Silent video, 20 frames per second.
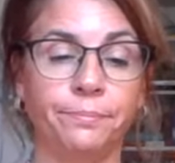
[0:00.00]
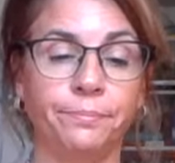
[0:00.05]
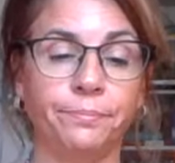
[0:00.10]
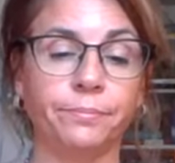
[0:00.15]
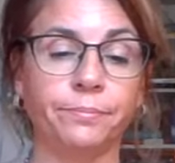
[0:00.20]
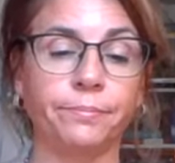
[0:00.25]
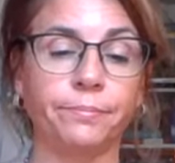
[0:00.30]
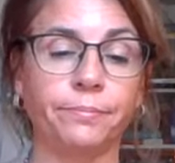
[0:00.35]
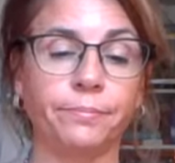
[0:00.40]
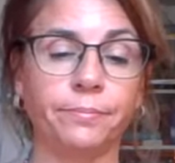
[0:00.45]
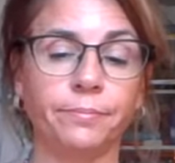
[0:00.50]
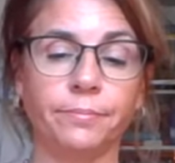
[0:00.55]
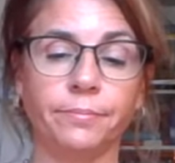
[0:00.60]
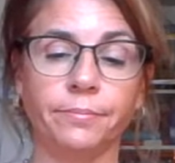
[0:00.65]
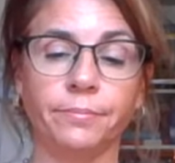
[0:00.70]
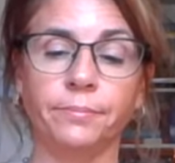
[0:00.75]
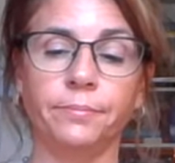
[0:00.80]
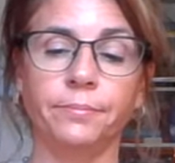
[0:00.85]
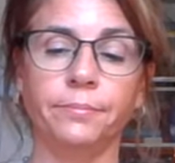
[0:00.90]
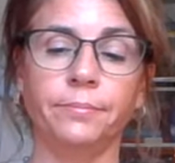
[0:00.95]

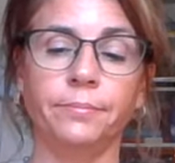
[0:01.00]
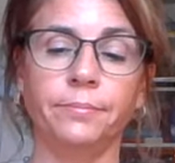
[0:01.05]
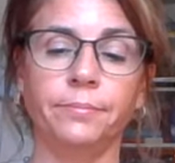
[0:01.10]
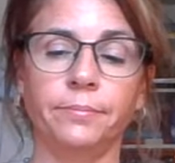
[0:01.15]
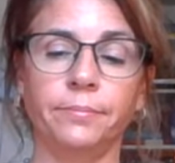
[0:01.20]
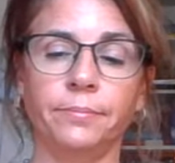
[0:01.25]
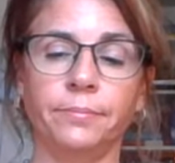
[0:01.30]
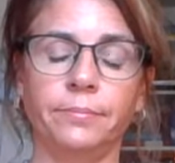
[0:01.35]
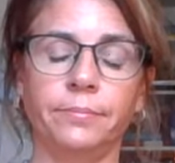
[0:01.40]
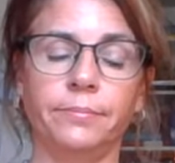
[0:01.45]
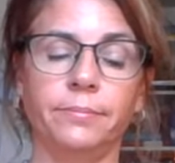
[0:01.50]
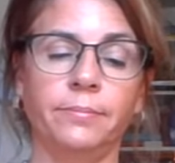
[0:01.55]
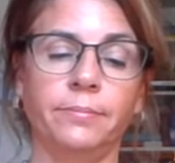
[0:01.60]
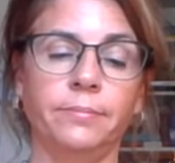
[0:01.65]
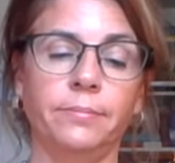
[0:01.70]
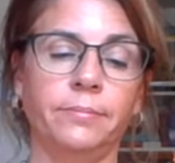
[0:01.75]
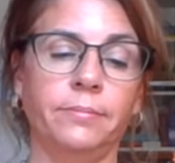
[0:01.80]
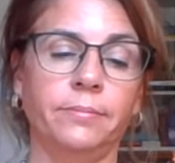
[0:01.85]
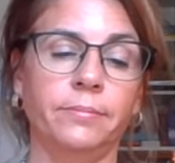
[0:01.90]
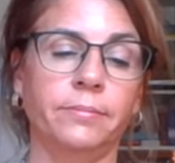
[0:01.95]

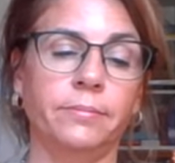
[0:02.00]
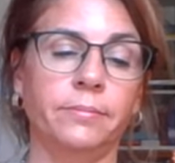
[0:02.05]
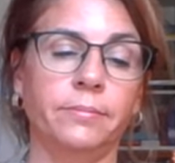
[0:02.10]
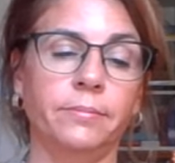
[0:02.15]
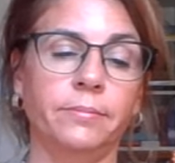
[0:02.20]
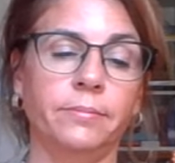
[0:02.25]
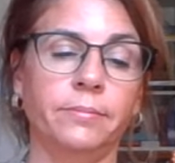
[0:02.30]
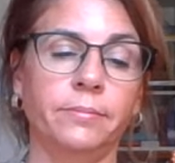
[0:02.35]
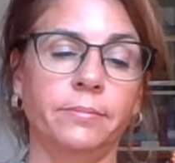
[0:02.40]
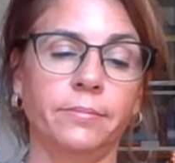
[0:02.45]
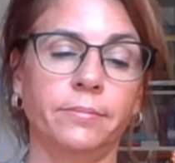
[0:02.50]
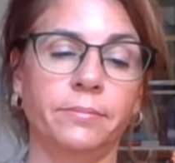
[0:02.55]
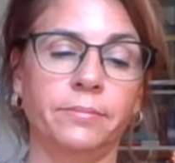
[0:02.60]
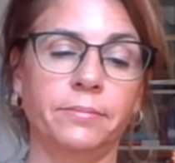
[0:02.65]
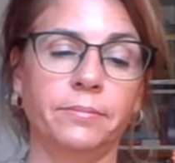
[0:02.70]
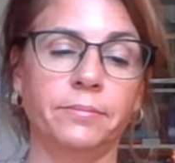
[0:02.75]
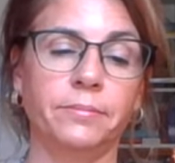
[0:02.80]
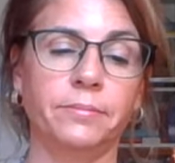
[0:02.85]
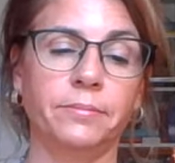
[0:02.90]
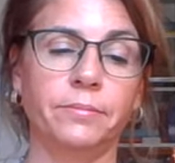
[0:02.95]

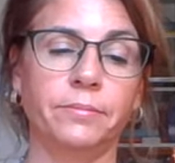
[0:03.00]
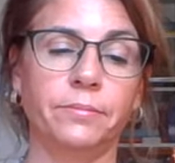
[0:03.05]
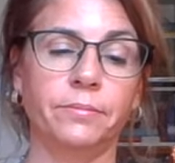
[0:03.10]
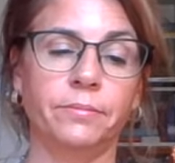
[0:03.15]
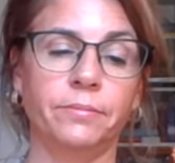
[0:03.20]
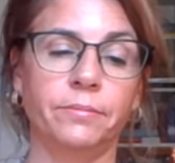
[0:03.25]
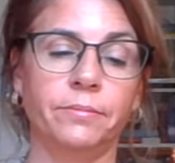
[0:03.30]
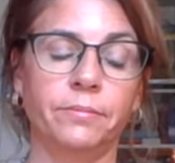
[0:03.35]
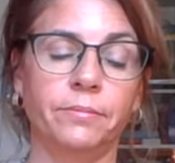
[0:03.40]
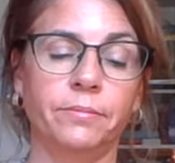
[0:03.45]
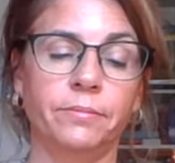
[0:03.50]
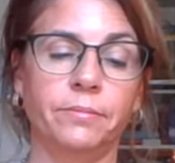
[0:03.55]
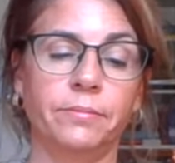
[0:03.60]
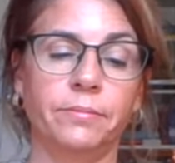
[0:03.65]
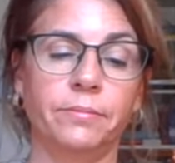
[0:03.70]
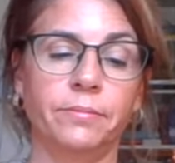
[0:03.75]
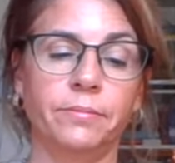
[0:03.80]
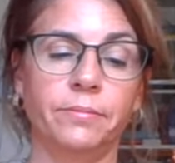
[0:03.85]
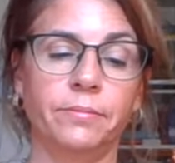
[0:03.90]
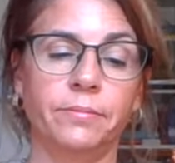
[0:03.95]

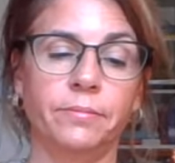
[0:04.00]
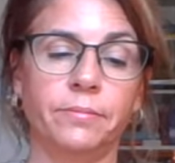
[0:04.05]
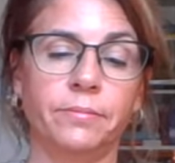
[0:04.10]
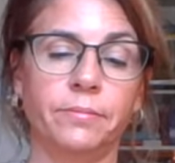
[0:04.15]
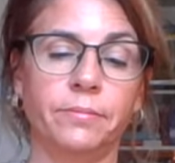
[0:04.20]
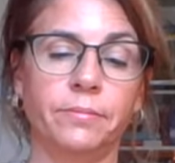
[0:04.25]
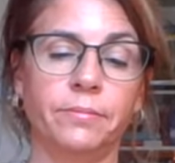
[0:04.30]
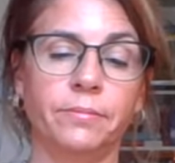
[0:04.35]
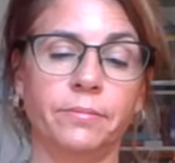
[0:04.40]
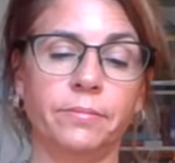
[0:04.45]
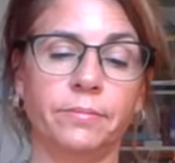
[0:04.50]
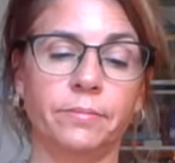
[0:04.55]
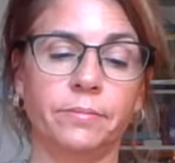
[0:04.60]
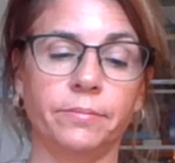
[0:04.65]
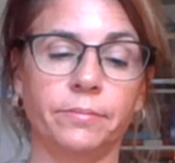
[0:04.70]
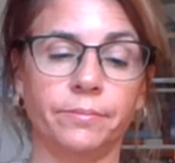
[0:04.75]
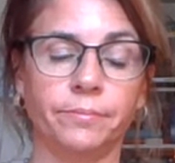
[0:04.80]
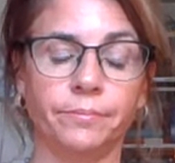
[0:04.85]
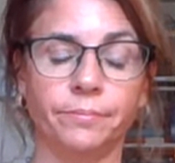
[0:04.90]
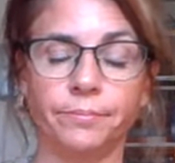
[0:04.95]

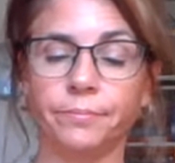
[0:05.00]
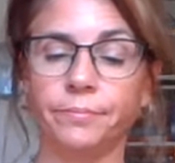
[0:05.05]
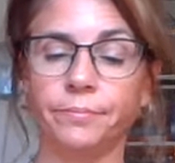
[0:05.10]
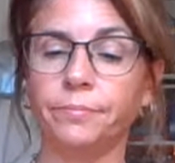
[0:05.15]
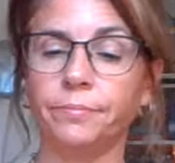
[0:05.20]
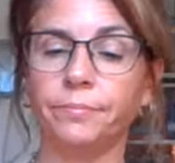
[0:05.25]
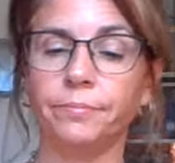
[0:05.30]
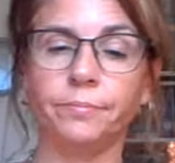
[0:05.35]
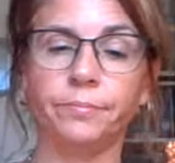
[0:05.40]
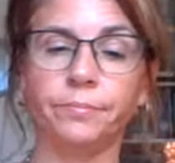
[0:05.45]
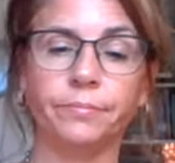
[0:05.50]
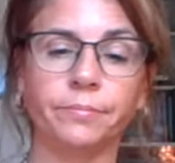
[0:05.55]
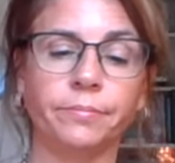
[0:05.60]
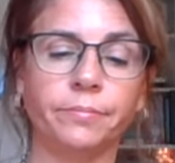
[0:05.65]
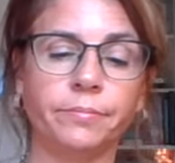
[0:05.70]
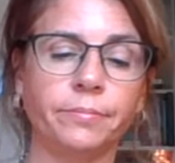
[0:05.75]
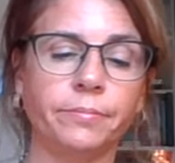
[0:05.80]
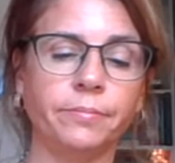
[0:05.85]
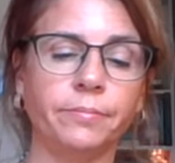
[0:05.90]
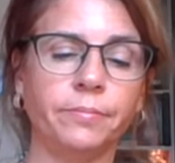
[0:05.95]

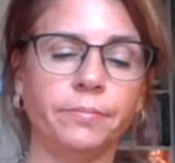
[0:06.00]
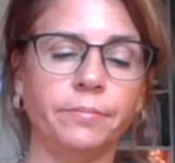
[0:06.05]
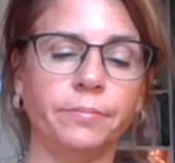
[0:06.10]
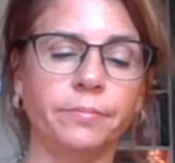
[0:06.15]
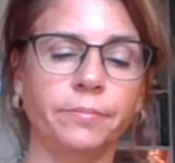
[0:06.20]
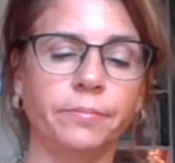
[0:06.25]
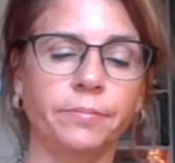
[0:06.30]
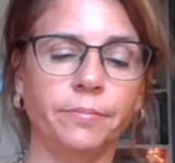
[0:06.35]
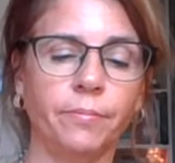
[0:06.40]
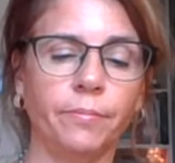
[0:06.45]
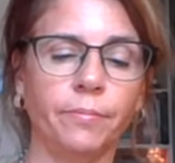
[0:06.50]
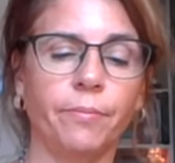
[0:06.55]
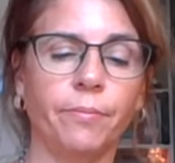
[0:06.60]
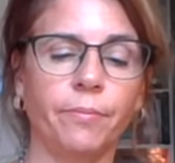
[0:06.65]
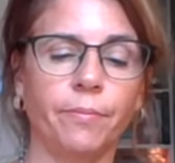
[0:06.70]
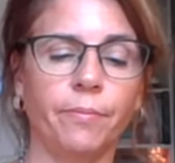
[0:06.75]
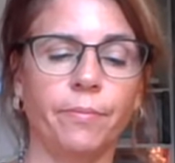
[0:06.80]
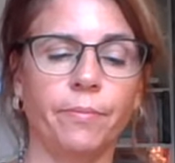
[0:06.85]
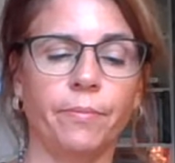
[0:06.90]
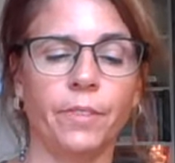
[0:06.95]

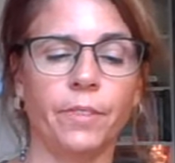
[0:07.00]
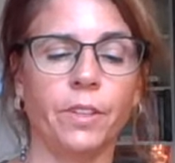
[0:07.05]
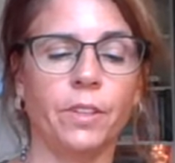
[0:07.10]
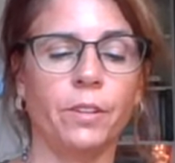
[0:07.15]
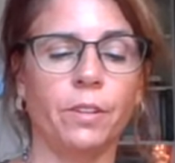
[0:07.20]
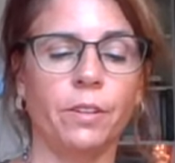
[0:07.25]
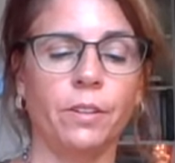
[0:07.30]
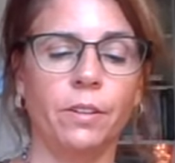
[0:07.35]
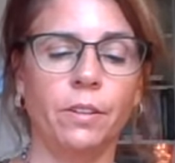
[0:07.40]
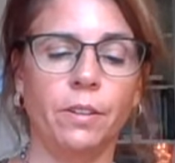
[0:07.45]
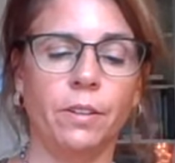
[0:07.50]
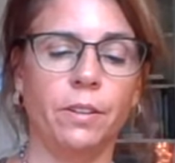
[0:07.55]
[no speech]